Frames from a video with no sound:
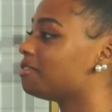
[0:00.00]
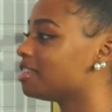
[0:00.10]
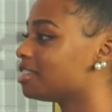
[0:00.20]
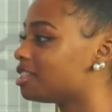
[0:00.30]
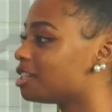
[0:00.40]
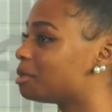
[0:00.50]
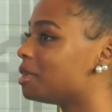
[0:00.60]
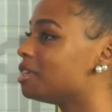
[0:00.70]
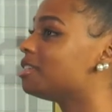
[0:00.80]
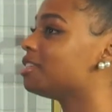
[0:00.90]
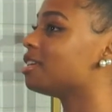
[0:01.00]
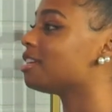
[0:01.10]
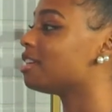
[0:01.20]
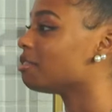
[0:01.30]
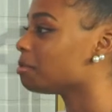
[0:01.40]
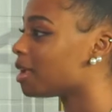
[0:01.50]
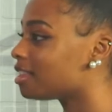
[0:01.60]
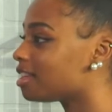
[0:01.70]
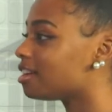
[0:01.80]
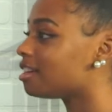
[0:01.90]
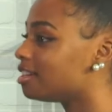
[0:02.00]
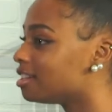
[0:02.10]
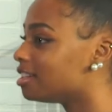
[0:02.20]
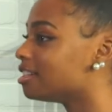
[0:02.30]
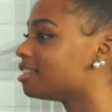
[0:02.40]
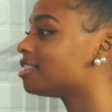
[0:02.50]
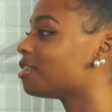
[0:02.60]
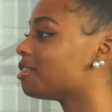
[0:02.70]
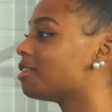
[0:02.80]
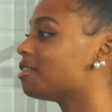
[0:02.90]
finished the speech, and everybody thought I did good. So